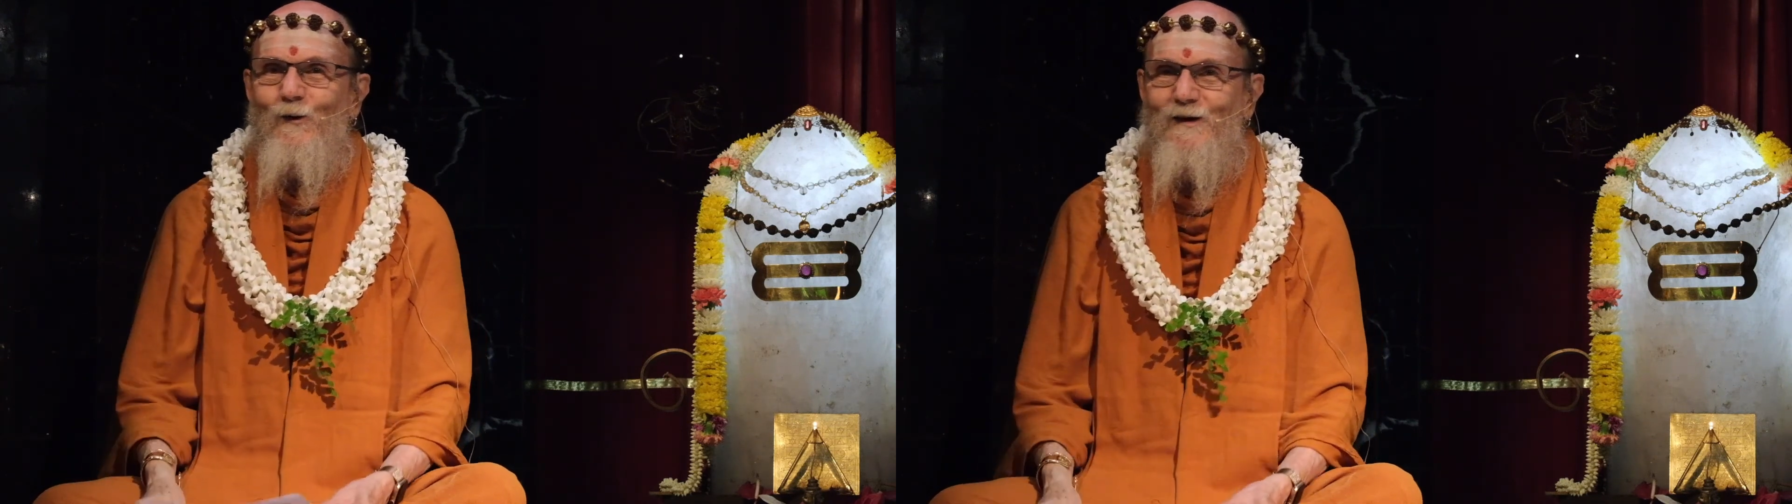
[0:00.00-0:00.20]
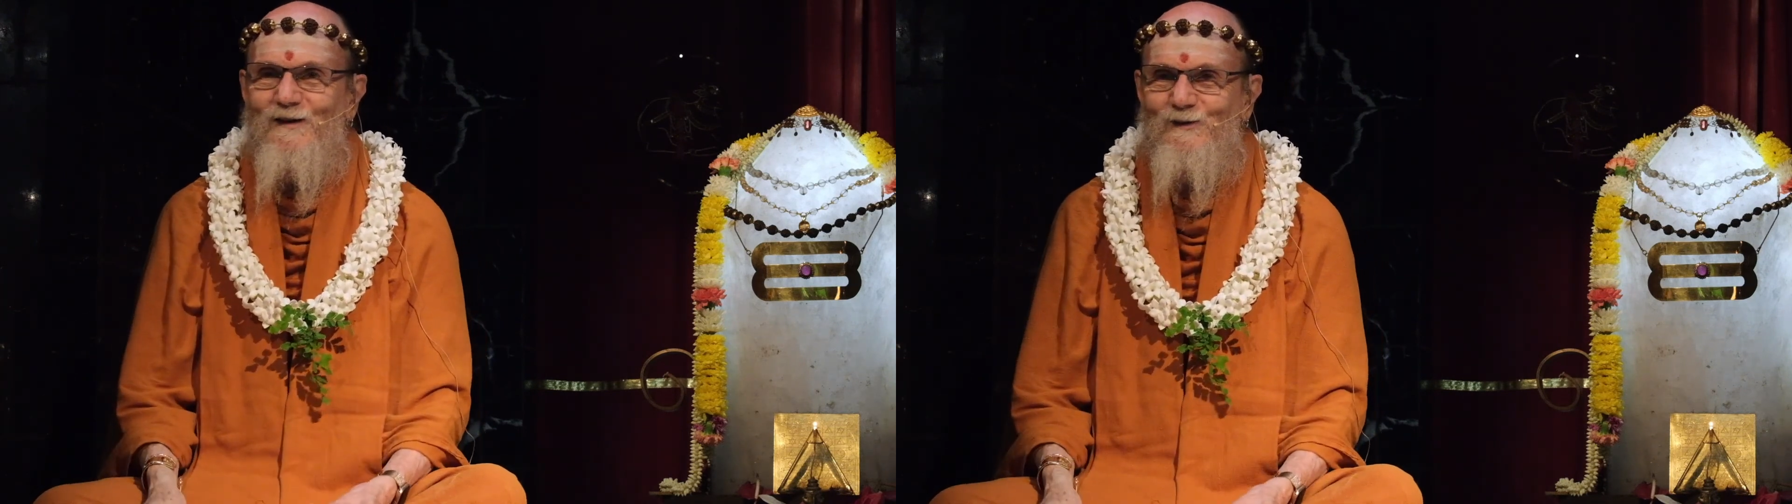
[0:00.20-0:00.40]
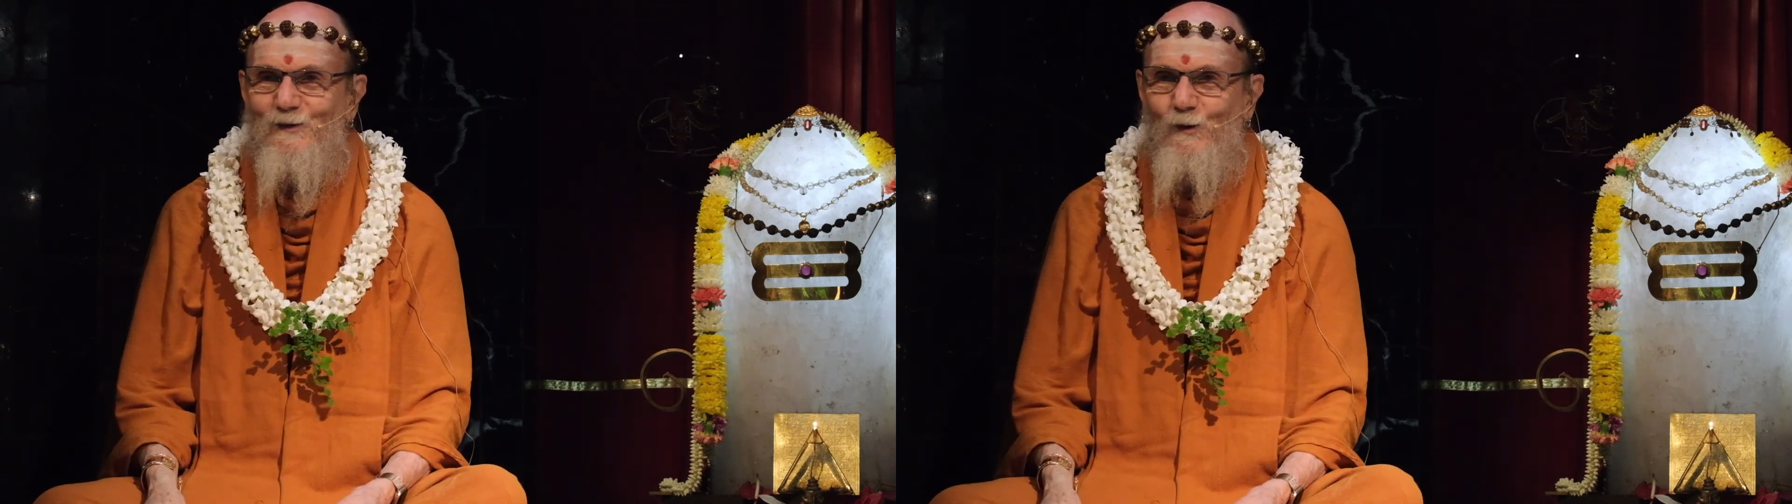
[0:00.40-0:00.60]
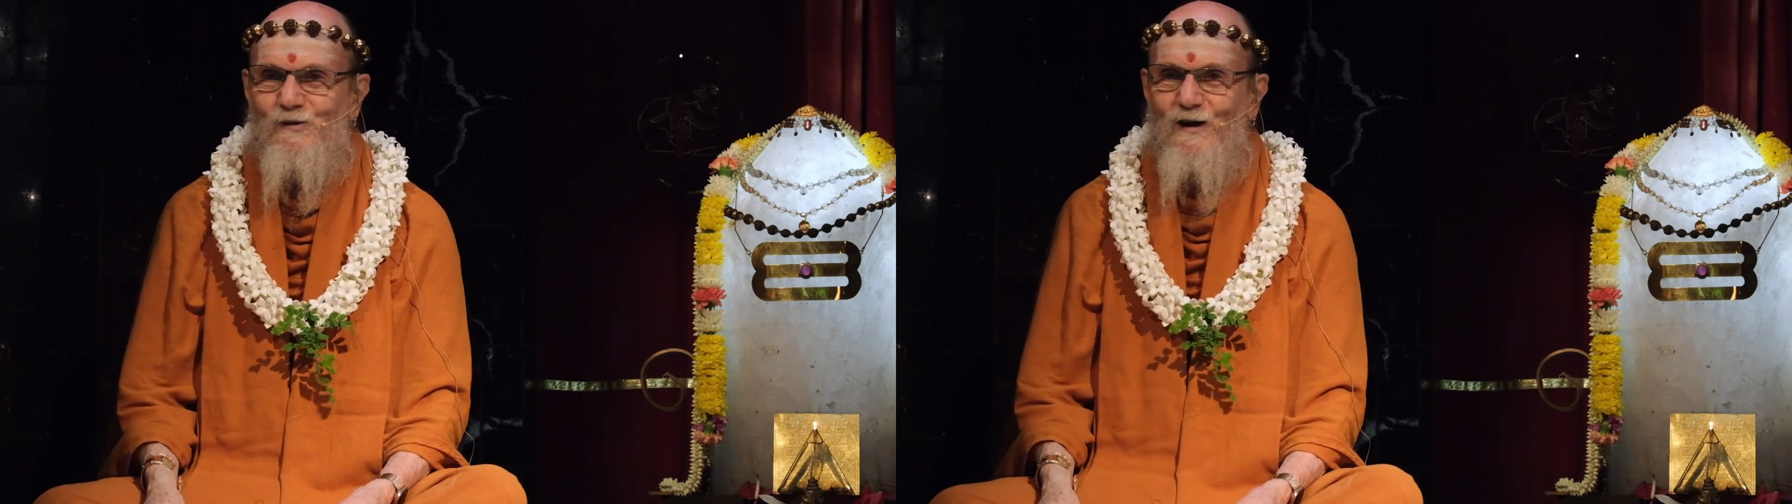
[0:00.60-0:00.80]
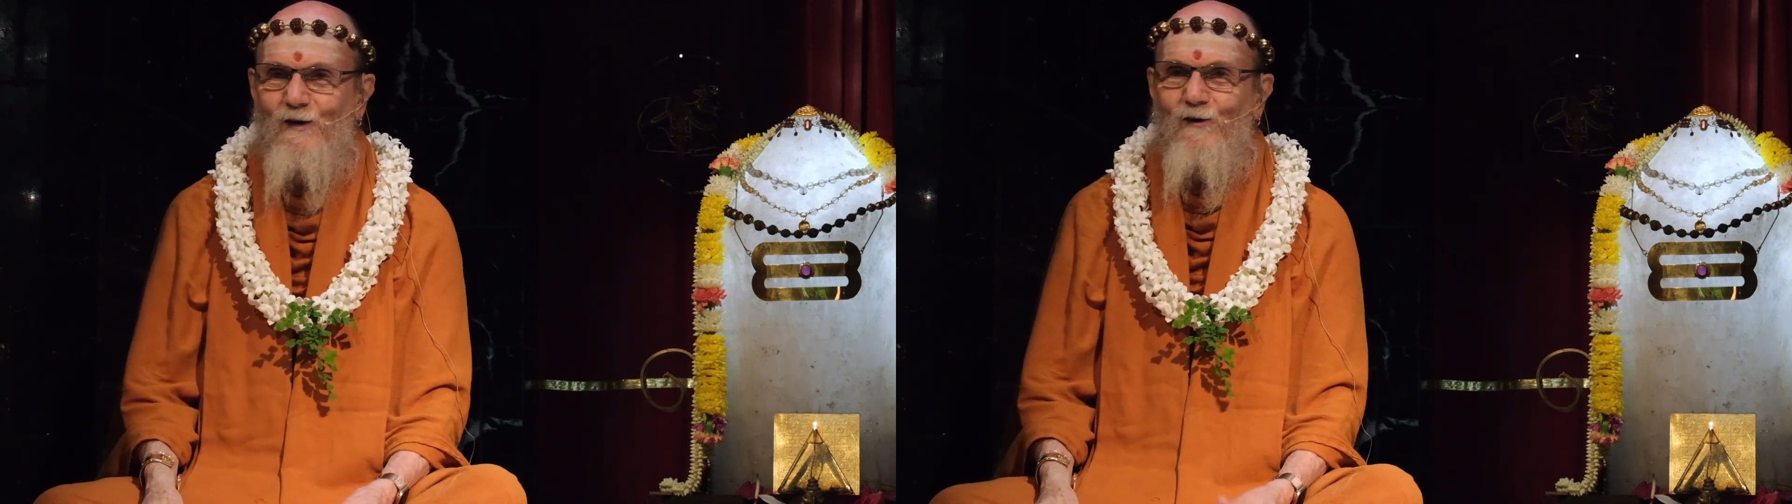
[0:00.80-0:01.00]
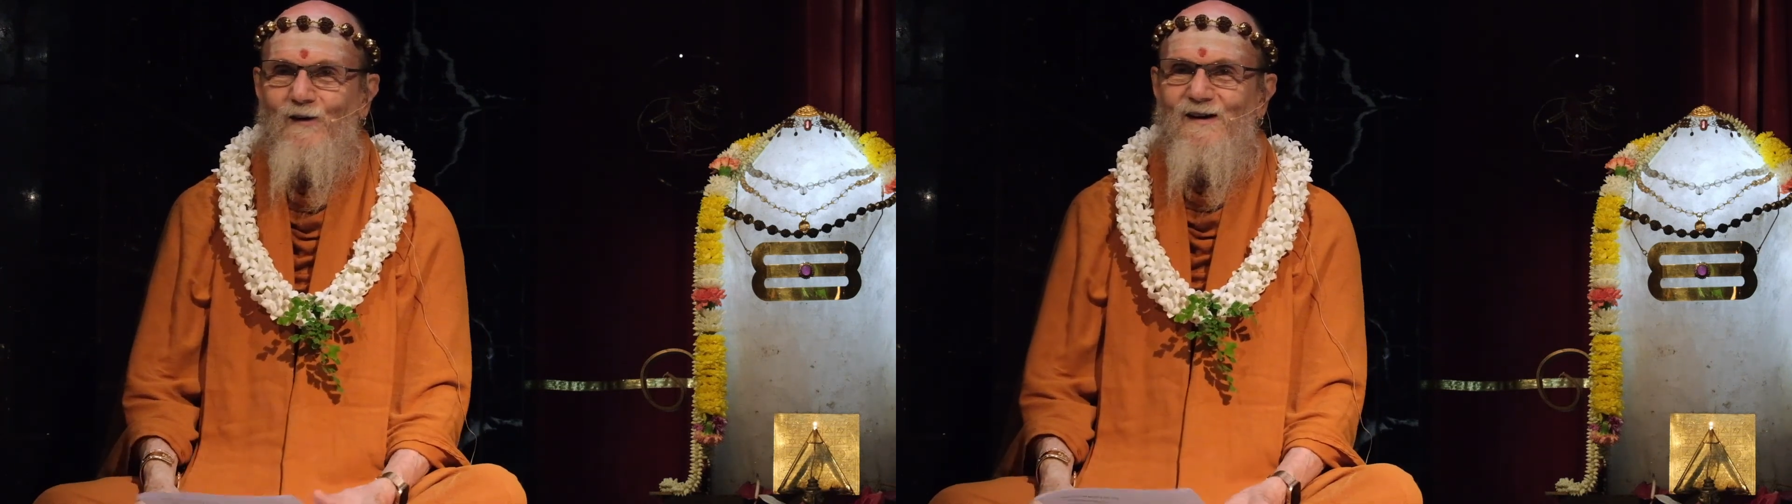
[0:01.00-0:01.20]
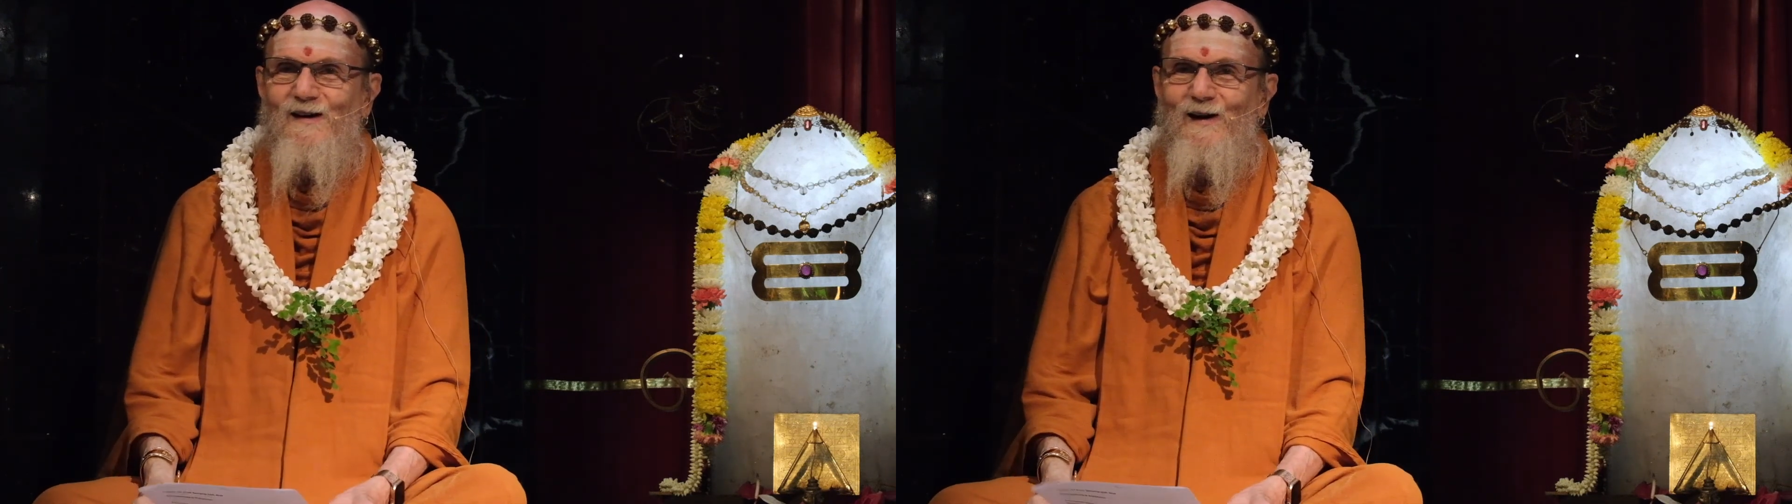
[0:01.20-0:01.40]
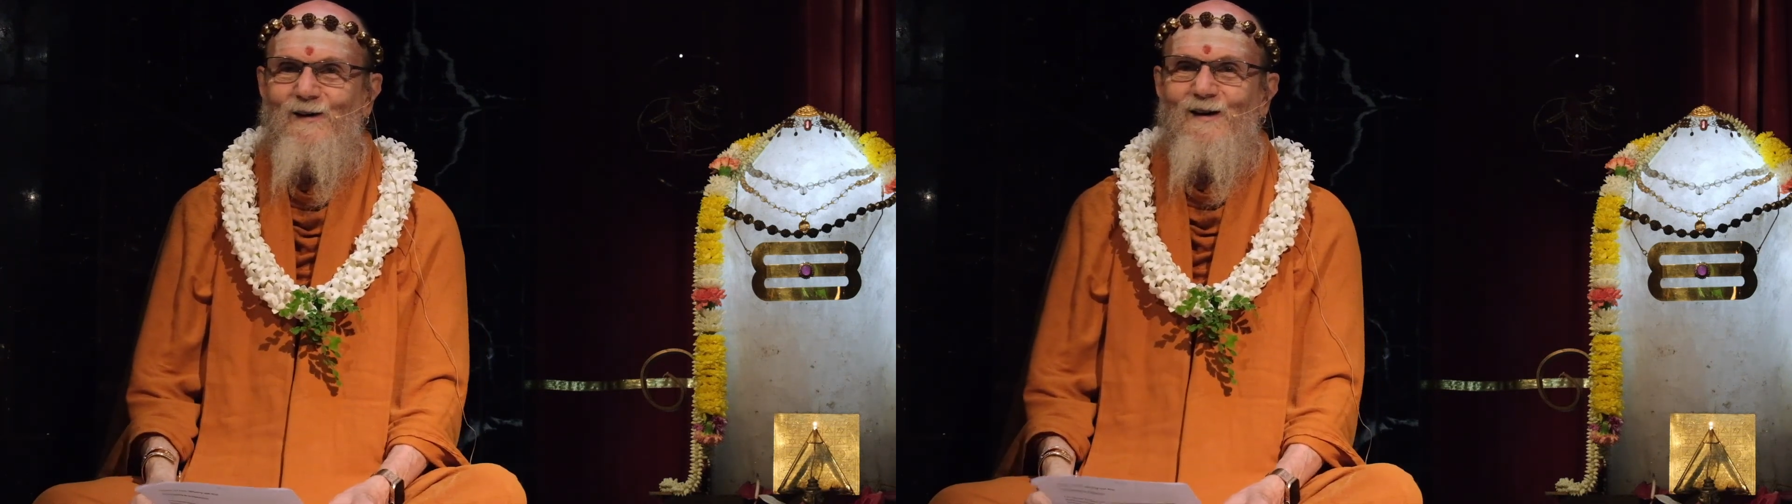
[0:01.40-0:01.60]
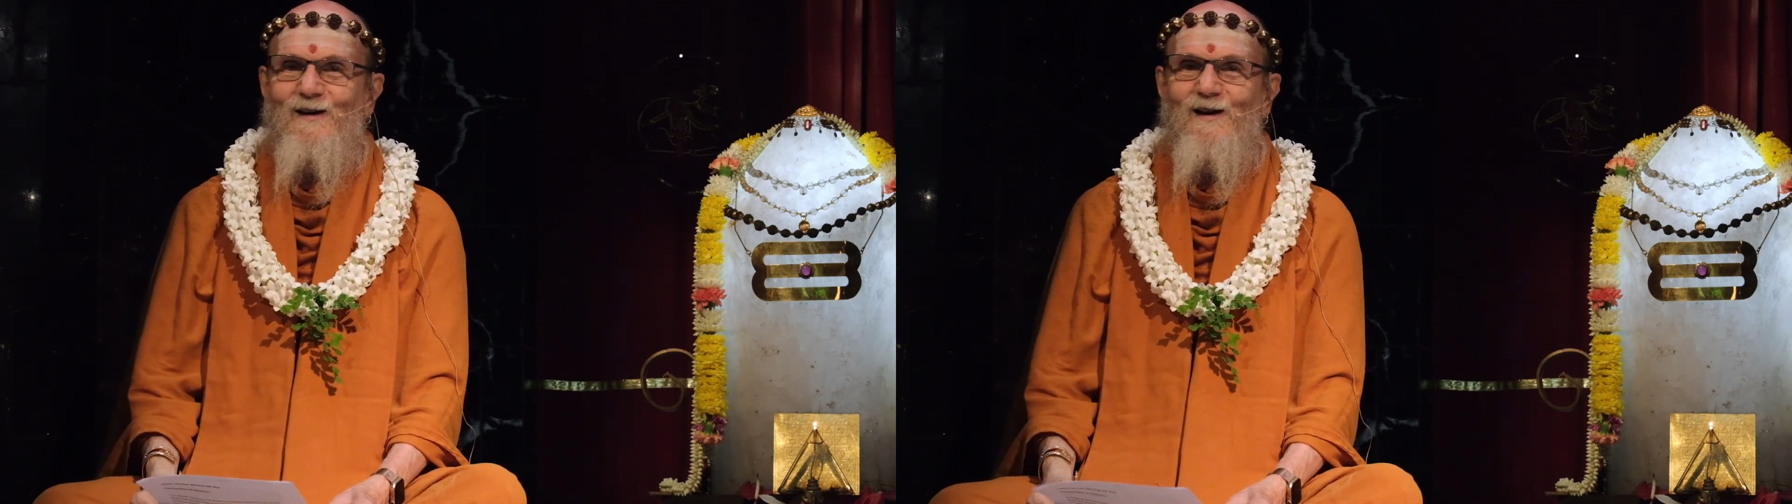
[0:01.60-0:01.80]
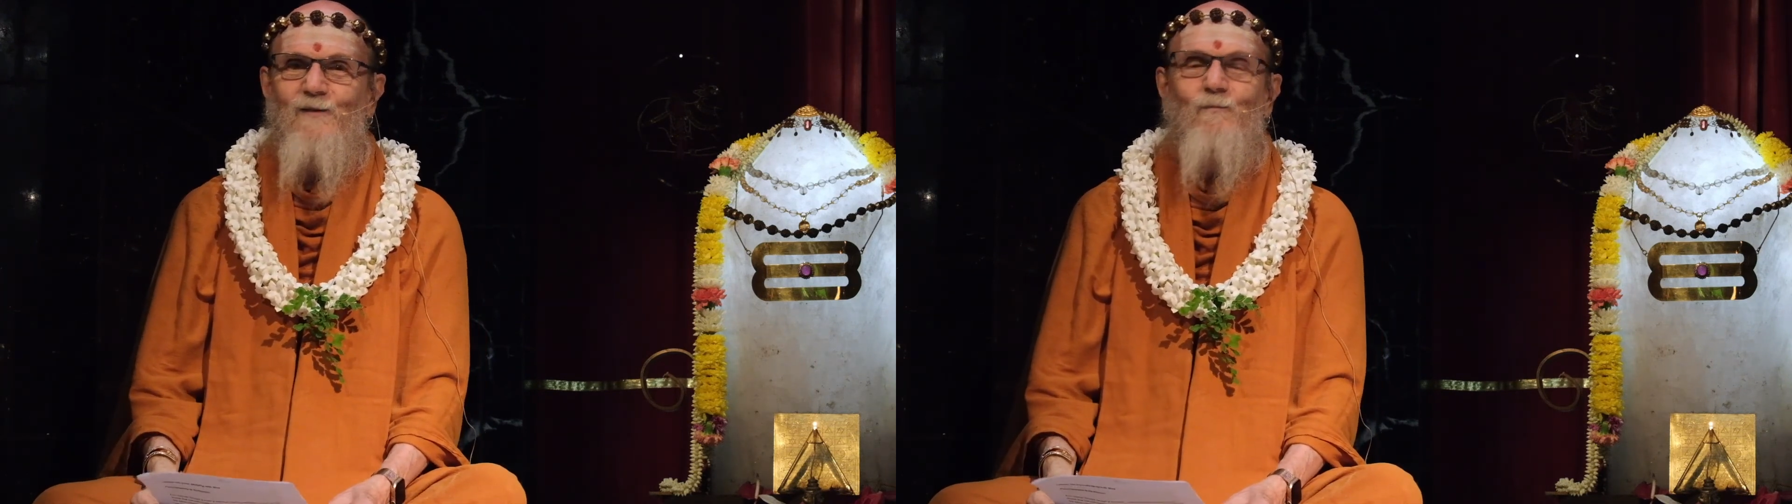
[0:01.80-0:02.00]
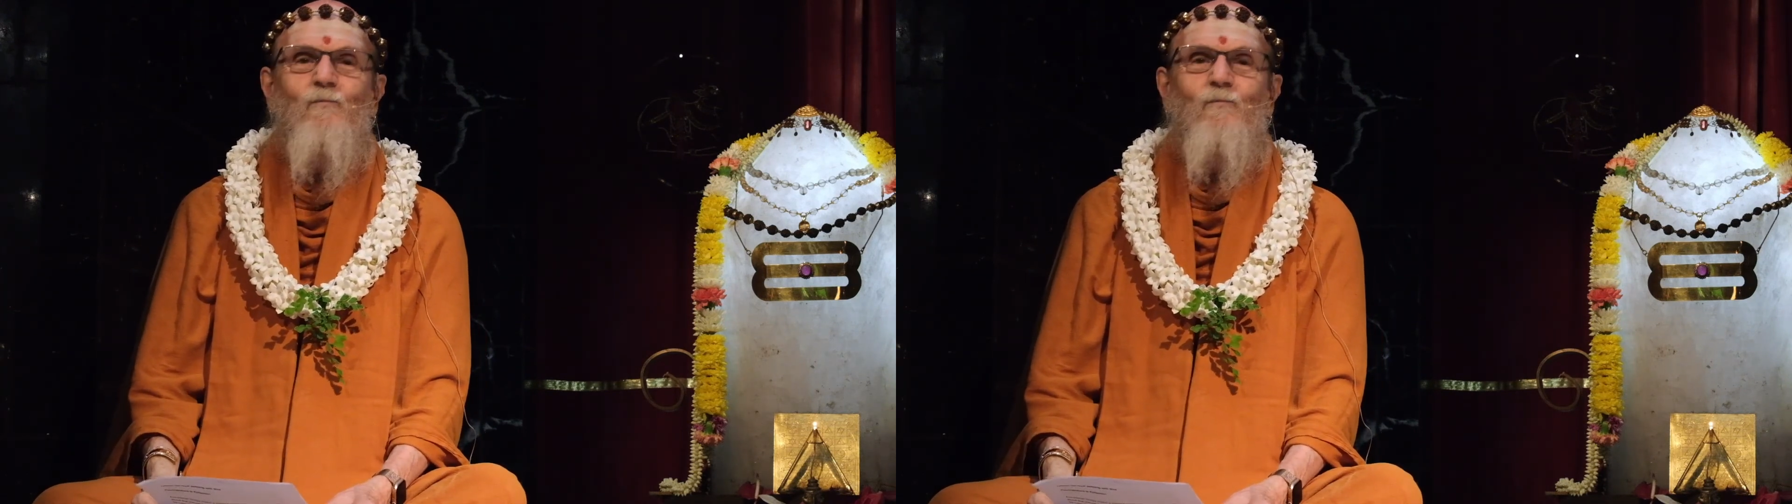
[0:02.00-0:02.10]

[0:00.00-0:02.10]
it shows how inherently